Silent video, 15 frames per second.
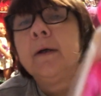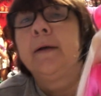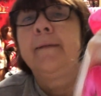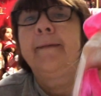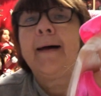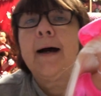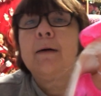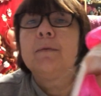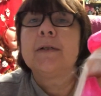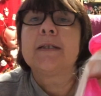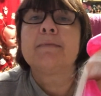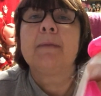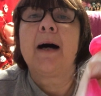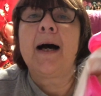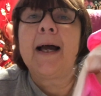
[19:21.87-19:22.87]
that was
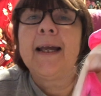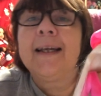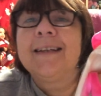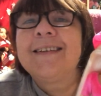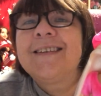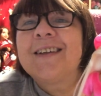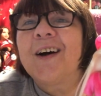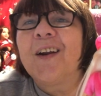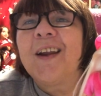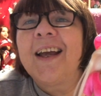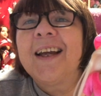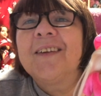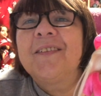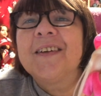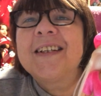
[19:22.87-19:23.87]
my
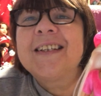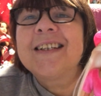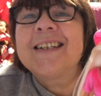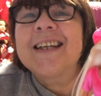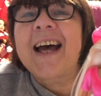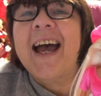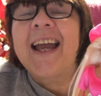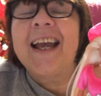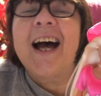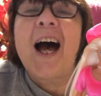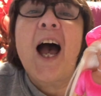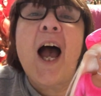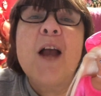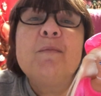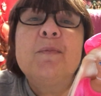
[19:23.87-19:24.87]
dolling for today. I
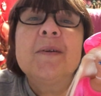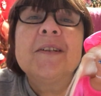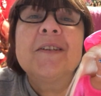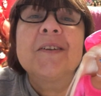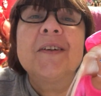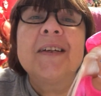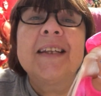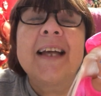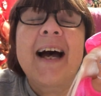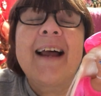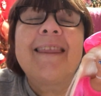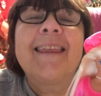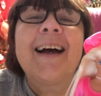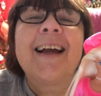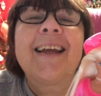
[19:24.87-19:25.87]
hope you enjoyed
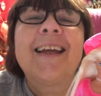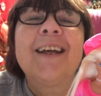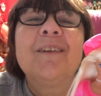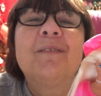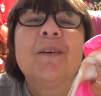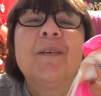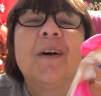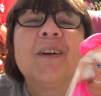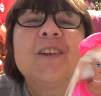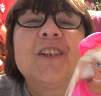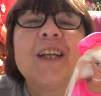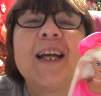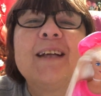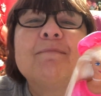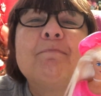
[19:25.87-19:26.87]
that. Thank you for
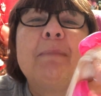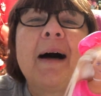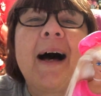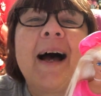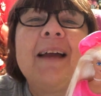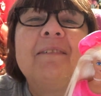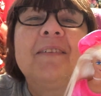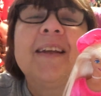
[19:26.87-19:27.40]
watching. Bye for